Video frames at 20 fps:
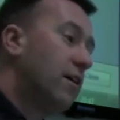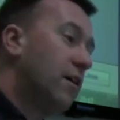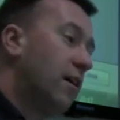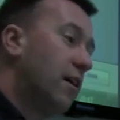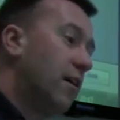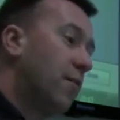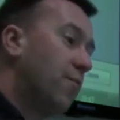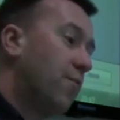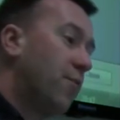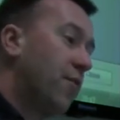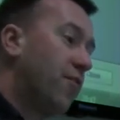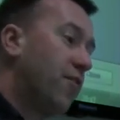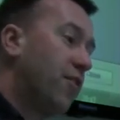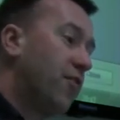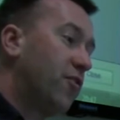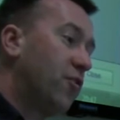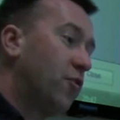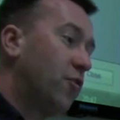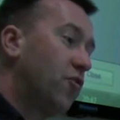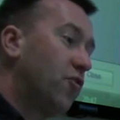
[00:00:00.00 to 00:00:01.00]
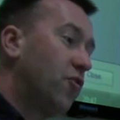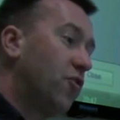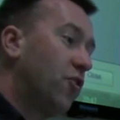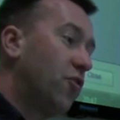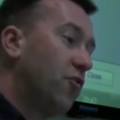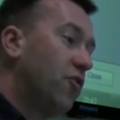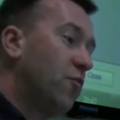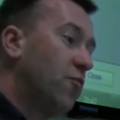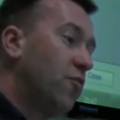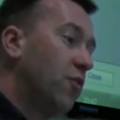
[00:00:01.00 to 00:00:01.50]
um, physical
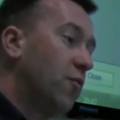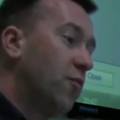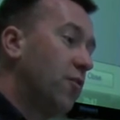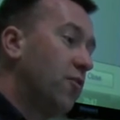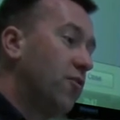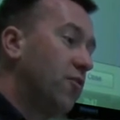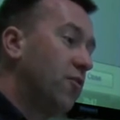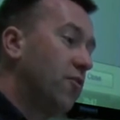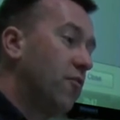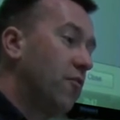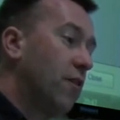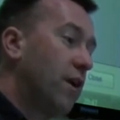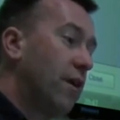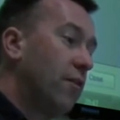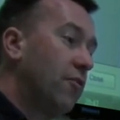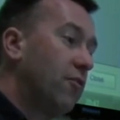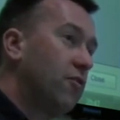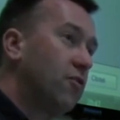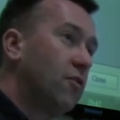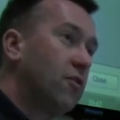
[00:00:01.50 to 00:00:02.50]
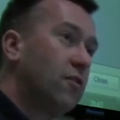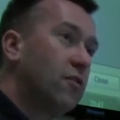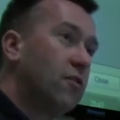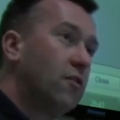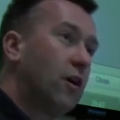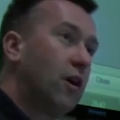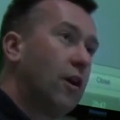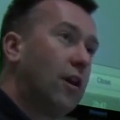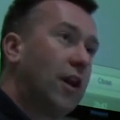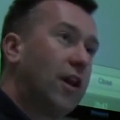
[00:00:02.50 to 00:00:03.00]
security perimeter around
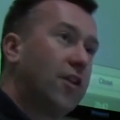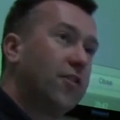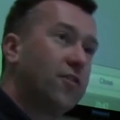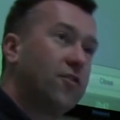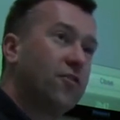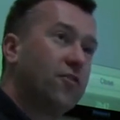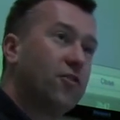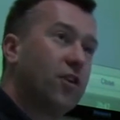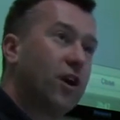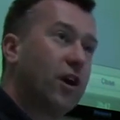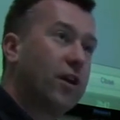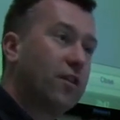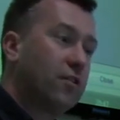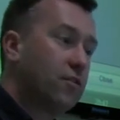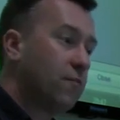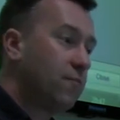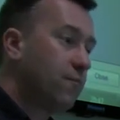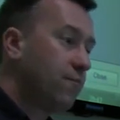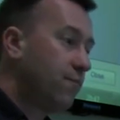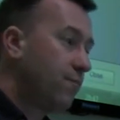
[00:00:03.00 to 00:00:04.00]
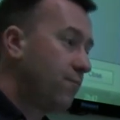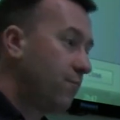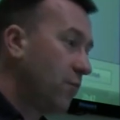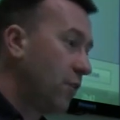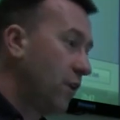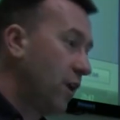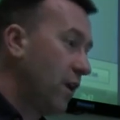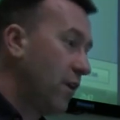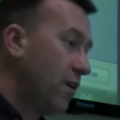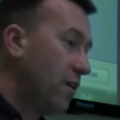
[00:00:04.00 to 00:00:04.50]
our London site.
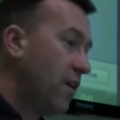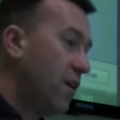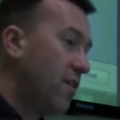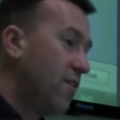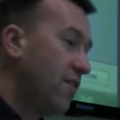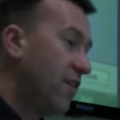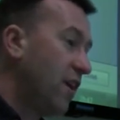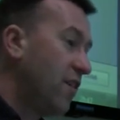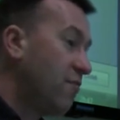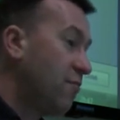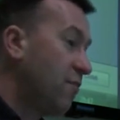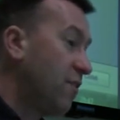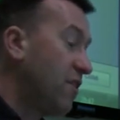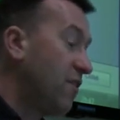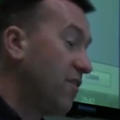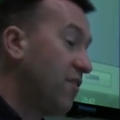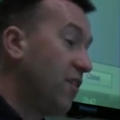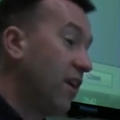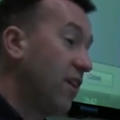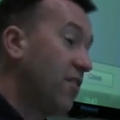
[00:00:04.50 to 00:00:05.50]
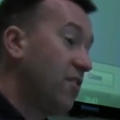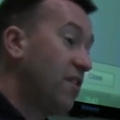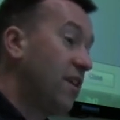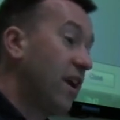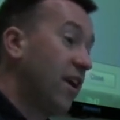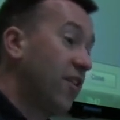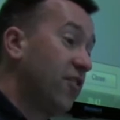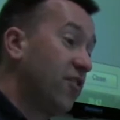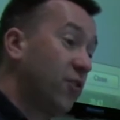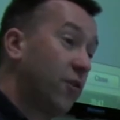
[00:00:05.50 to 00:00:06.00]
Okay? This hasn't been assessed
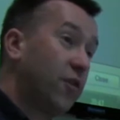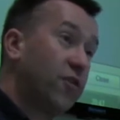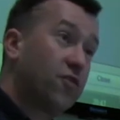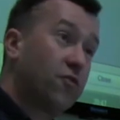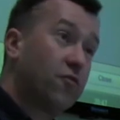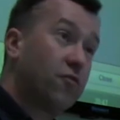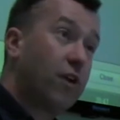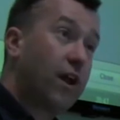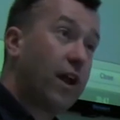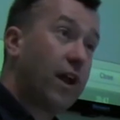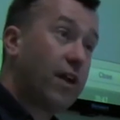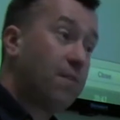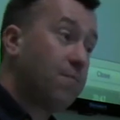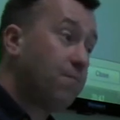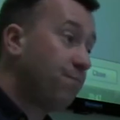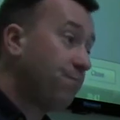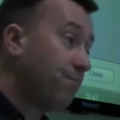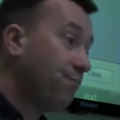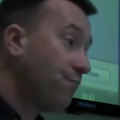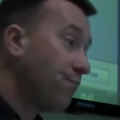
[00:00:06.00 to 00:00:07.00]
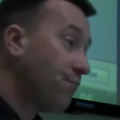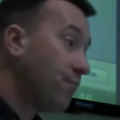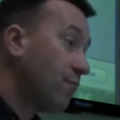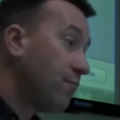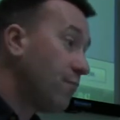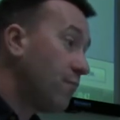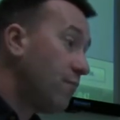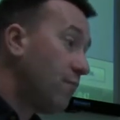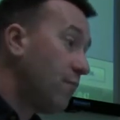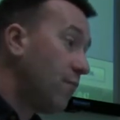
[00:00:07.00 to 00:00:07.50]
yet, so it's grey.
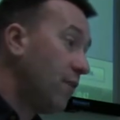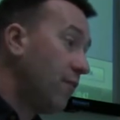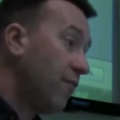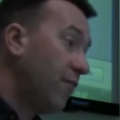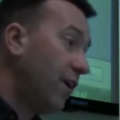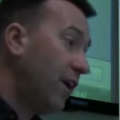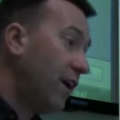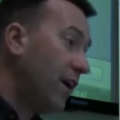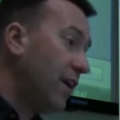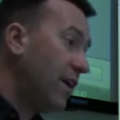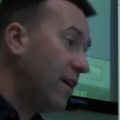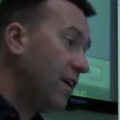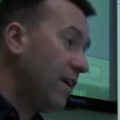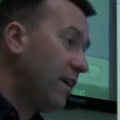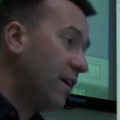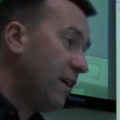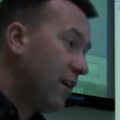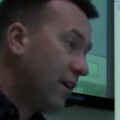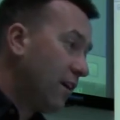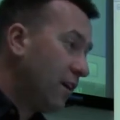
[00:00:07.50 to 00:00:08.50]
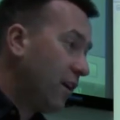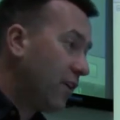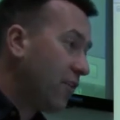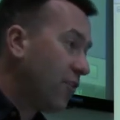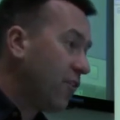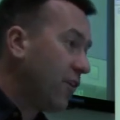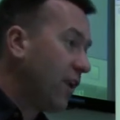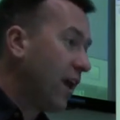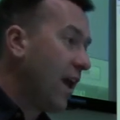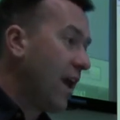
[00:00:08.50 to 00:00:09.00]
If I click
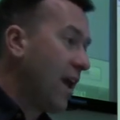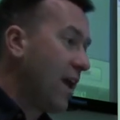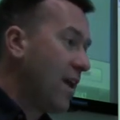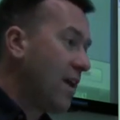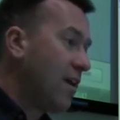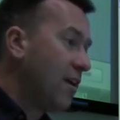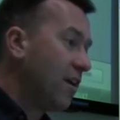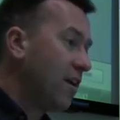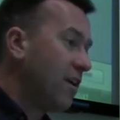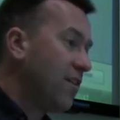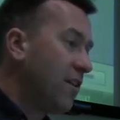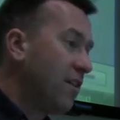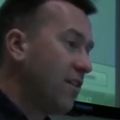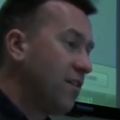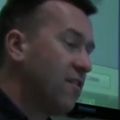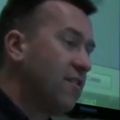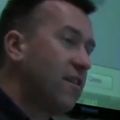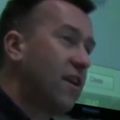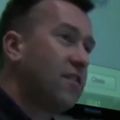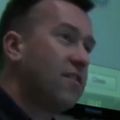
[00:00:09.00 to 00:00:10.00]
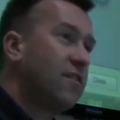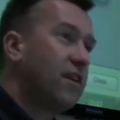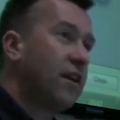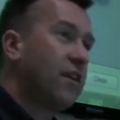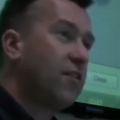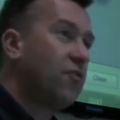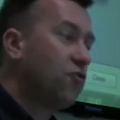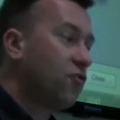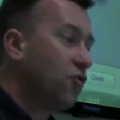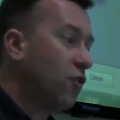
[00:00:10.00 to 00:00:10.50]
on A, I can then assess
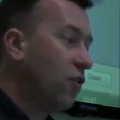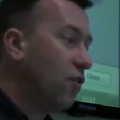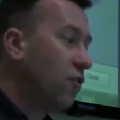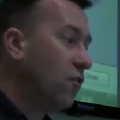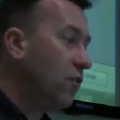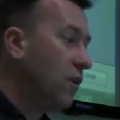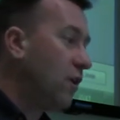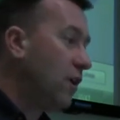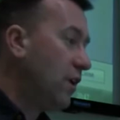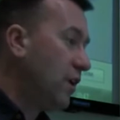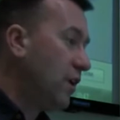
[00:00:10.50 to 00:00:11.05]
that control.